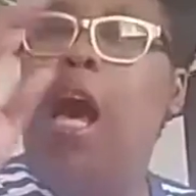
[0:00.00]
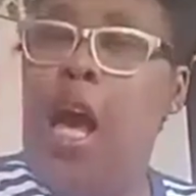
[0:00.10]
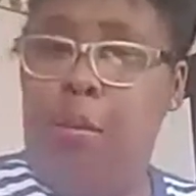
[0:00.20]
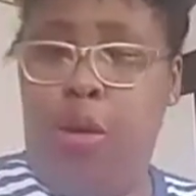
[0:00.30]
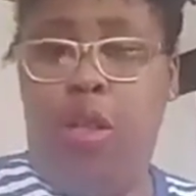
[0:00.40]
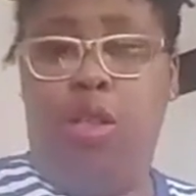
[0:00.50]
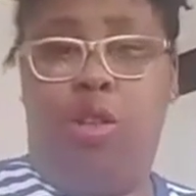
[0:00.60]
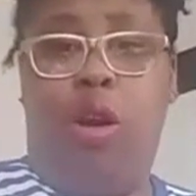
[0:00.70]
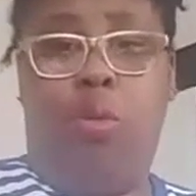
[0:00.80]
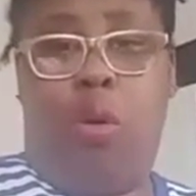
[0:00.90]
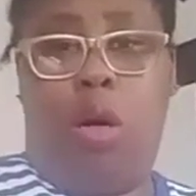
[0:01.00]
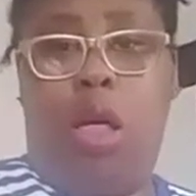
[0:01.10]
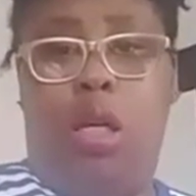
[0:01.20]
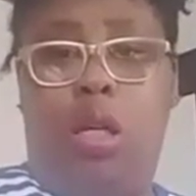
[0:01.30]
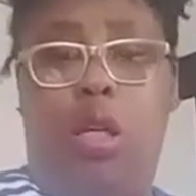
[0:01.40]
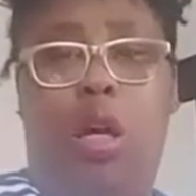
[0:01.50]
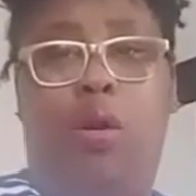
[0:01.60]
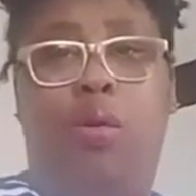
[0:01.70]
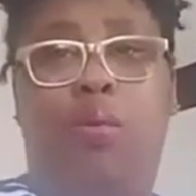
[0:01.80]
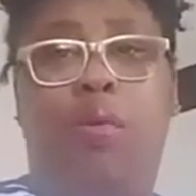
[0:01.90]
I'm going to start walking, you
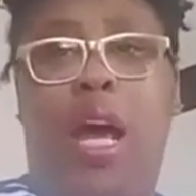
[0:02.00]
know.